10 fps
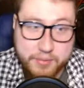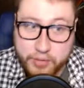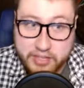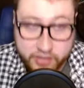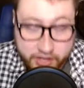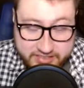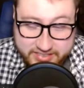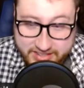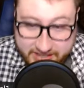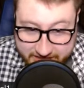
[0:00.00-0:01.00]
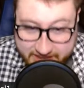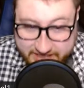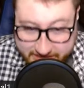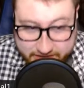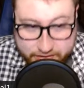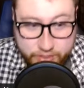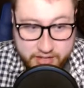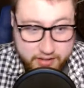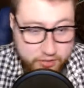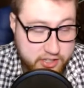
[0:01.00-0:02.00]
We lost a lot last
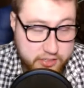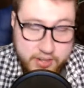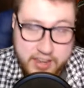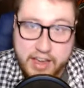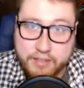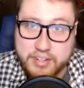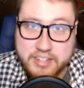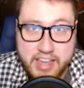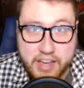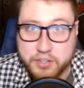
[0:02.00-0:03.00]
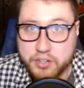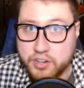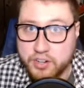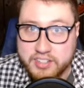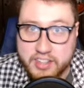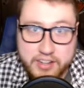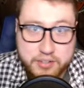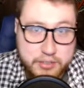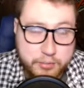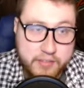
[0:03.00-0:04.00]
week. Christian McCaffrey, Dalvin Cook,
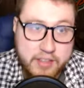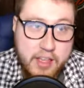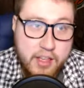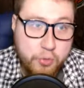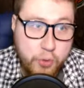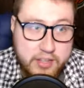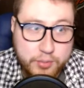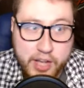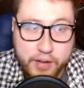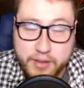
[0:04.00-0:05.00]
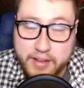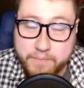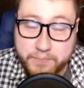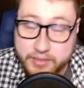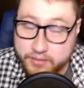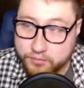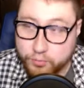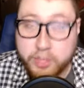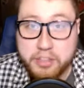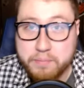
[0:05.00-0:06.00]
DeAndre Swift. Week 12,
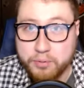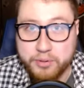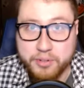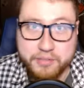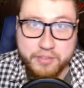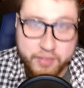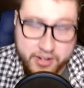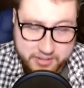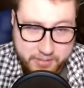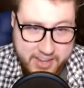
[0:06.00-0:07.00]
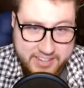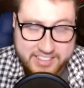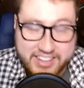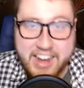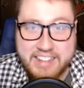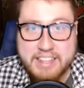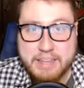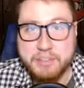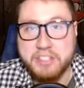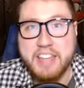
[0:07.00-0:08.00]
really brutal for running backs. A lot of
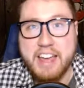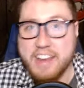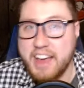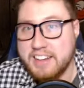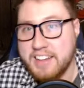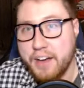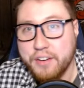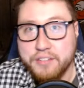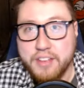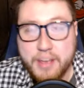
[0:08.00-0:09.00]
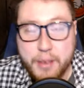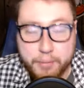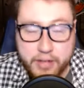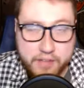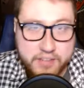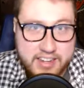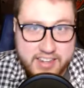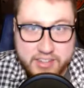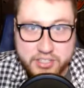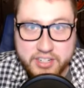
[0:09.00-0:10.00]
teams just got knocked out of playoff
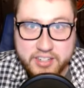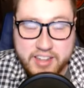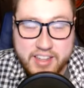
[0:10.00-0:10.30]
contention